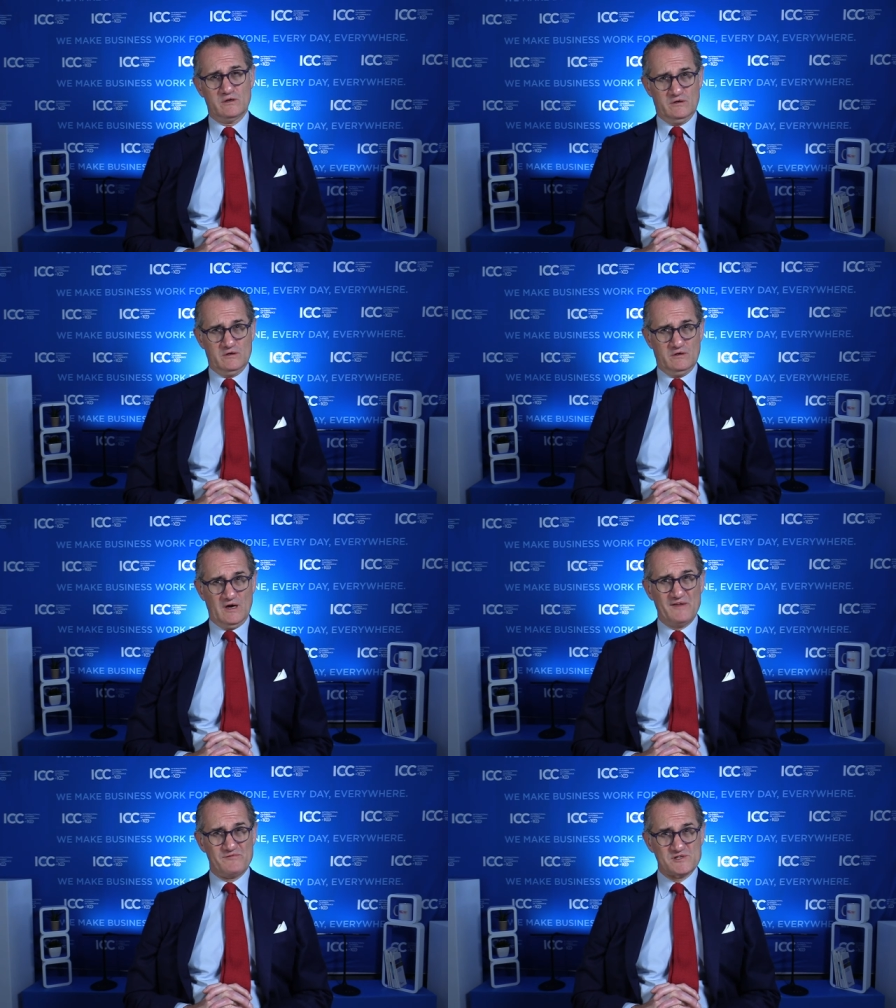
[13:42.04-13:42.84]
uh,
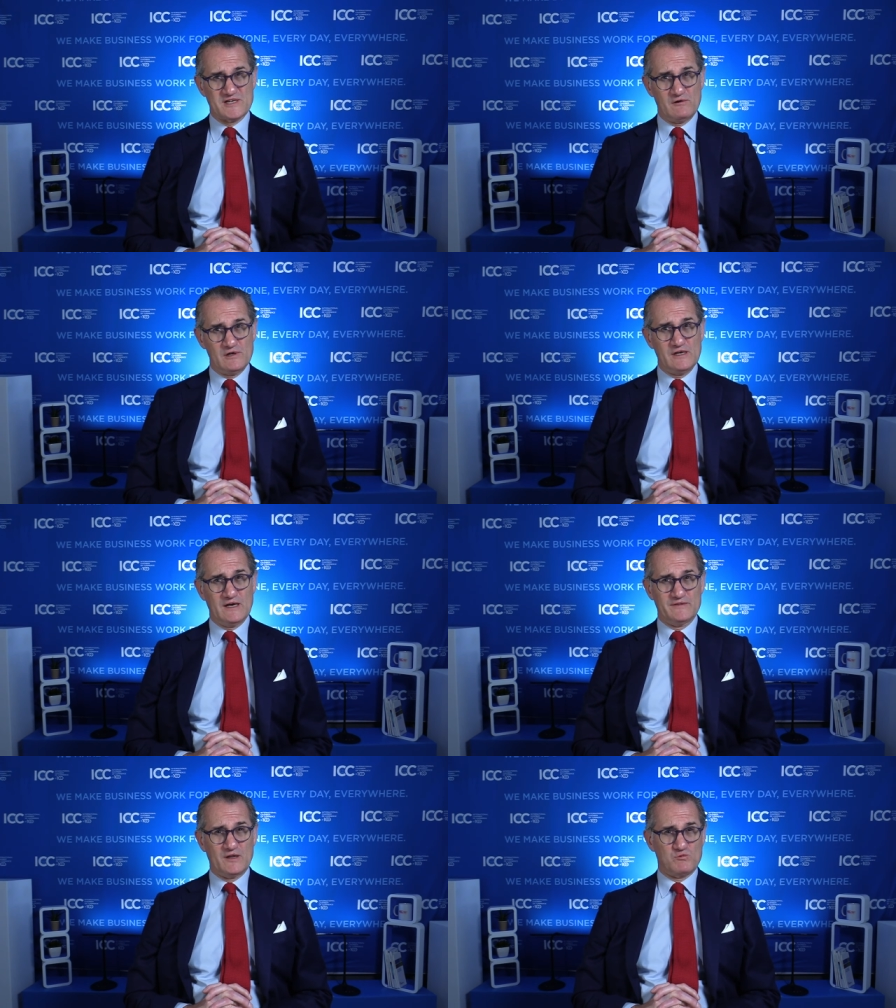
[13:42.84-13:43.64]

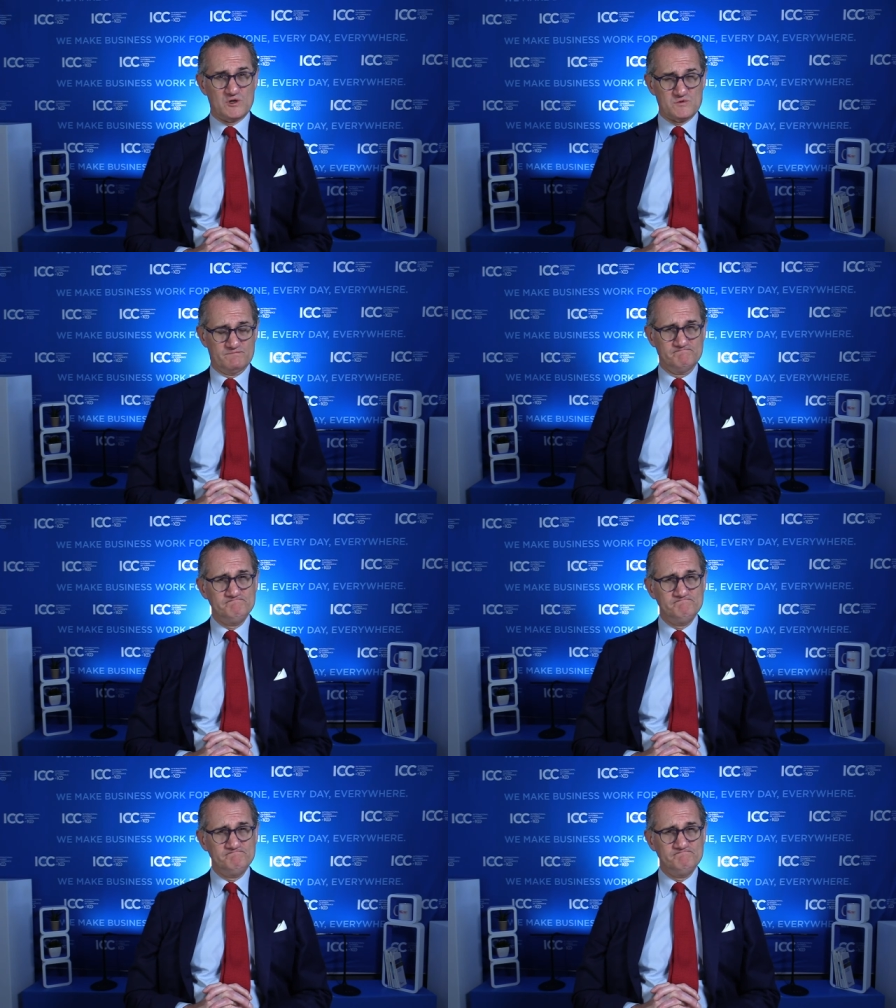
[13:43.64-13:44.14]
adversarially, and that was